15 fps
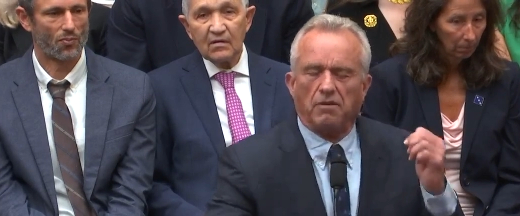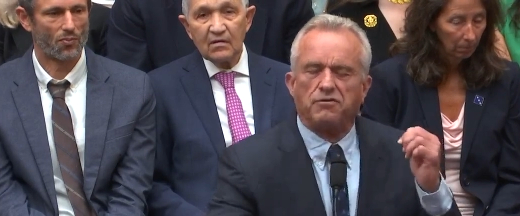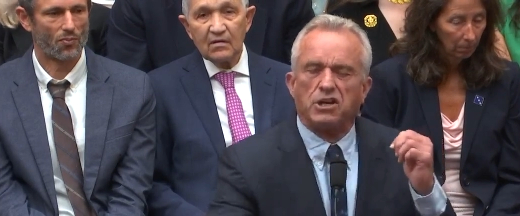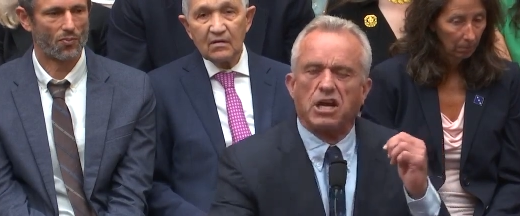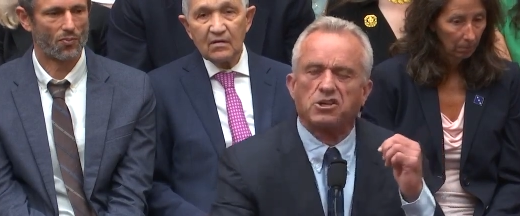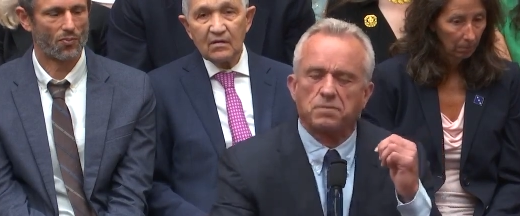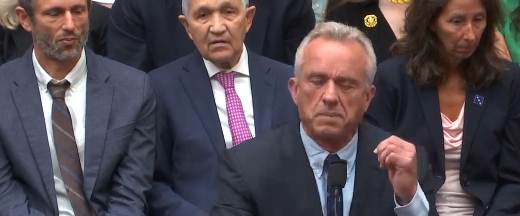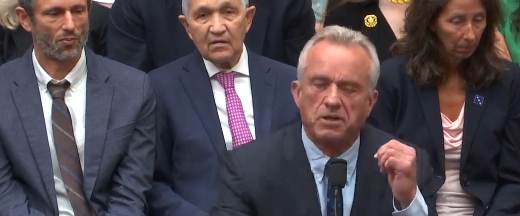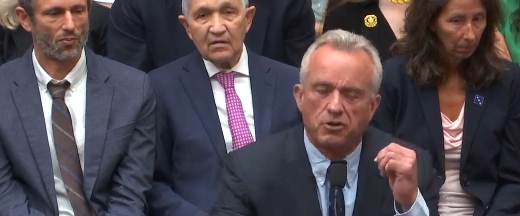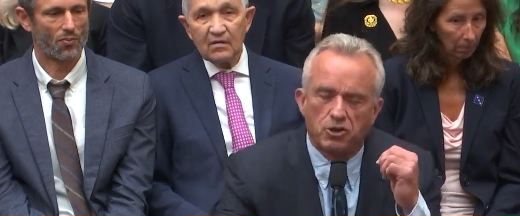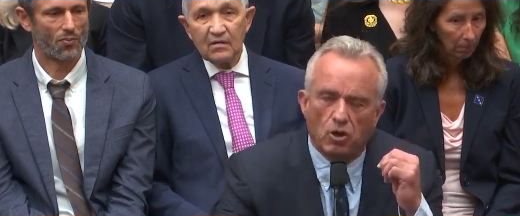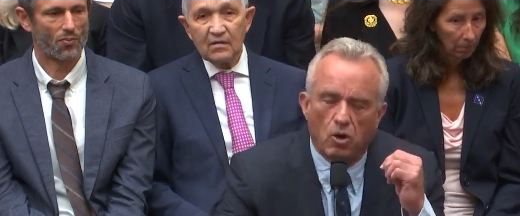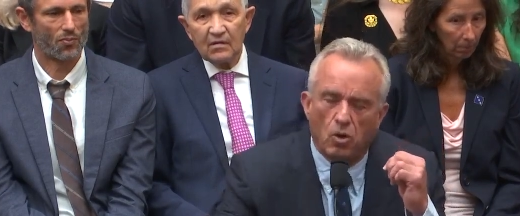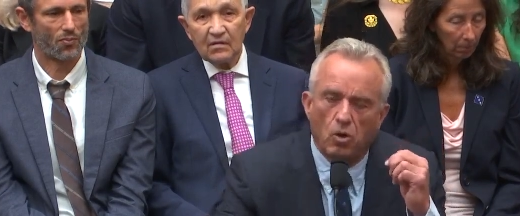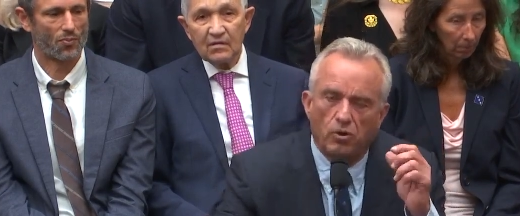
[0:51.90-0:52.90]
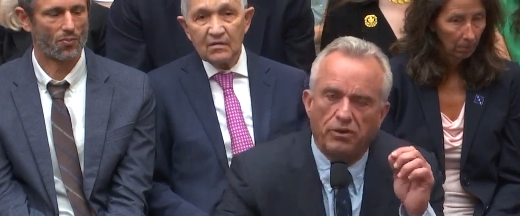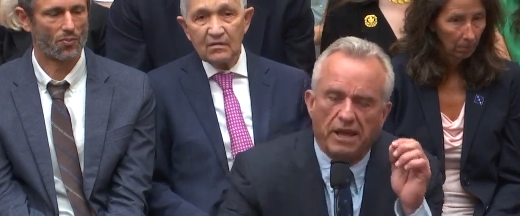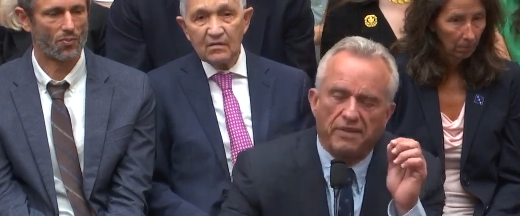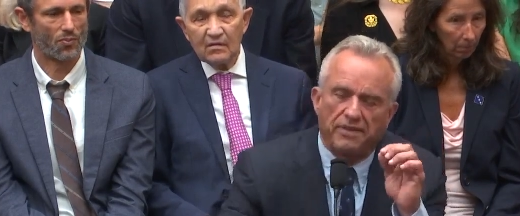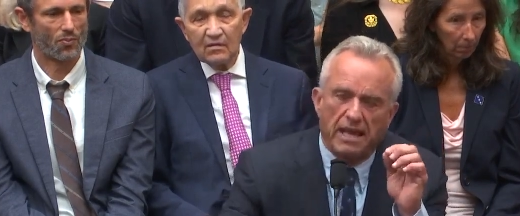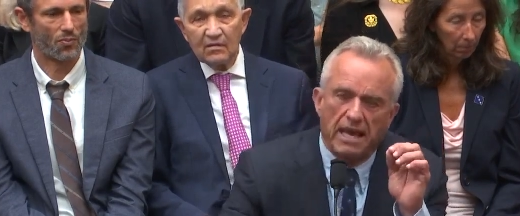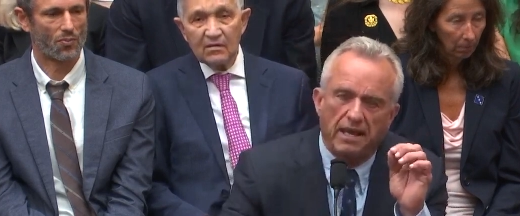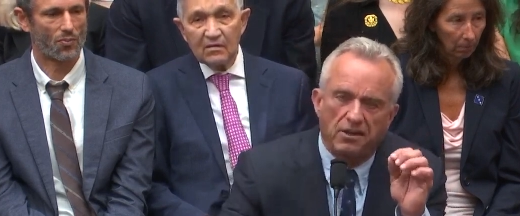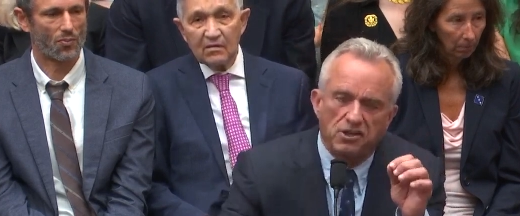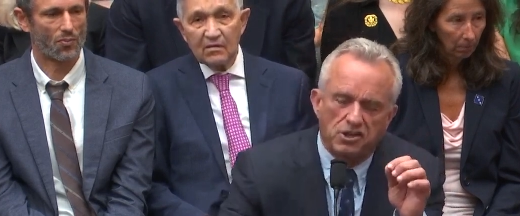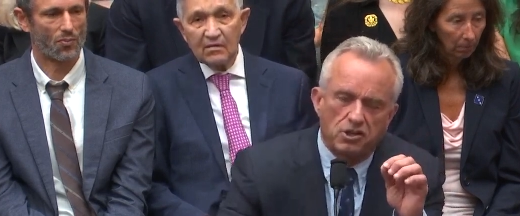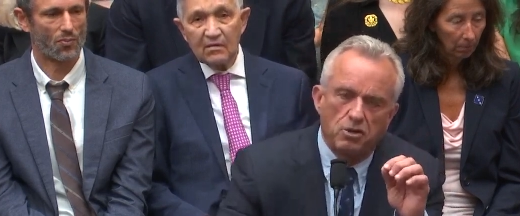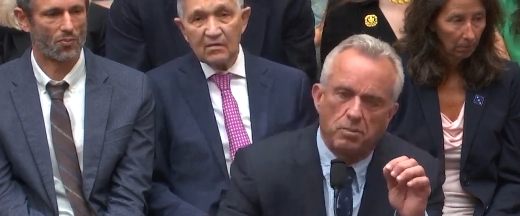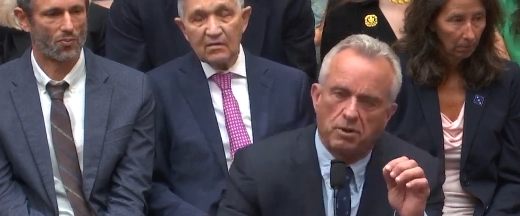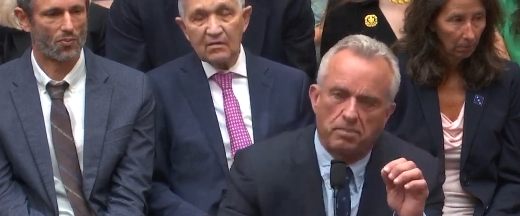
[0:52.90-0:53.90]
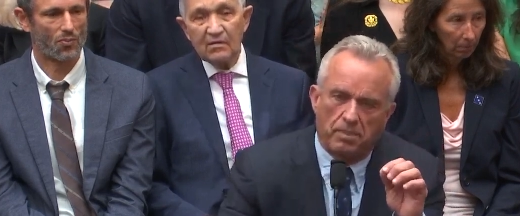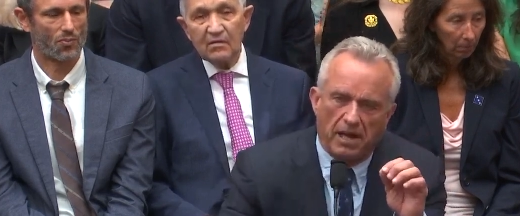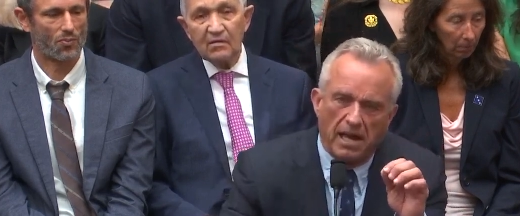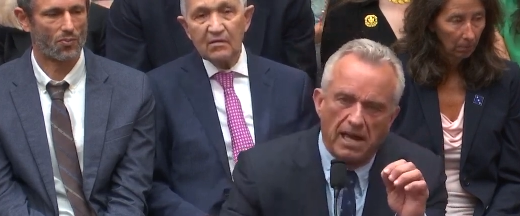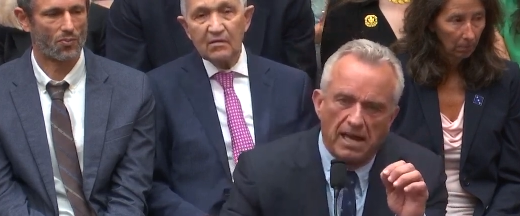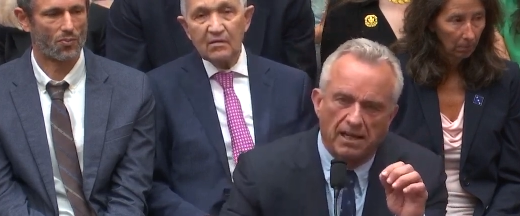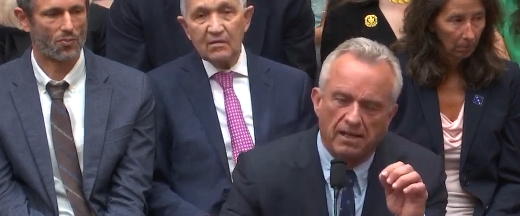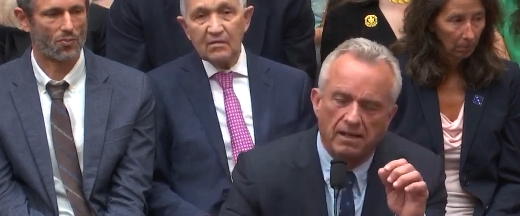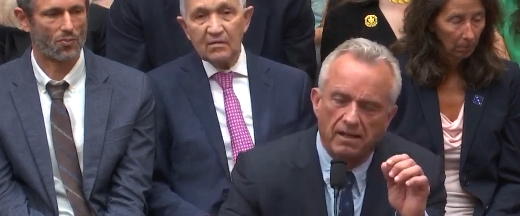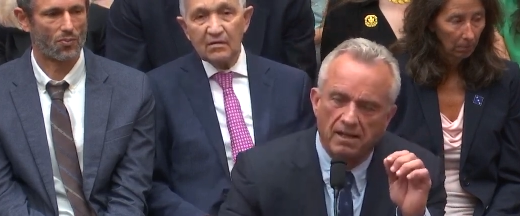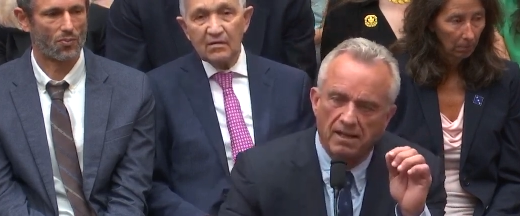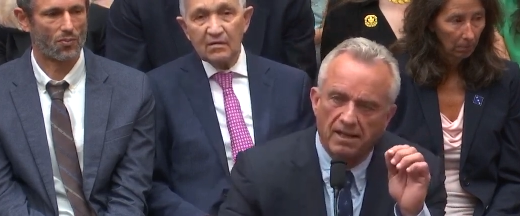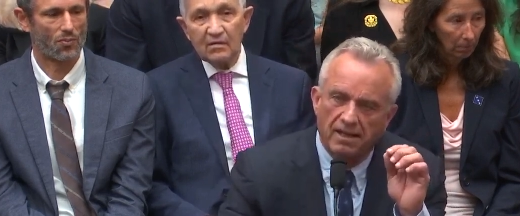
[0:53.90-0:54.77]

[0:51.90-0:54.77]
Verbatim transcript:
Speaker 1: I've just been told that that super PAC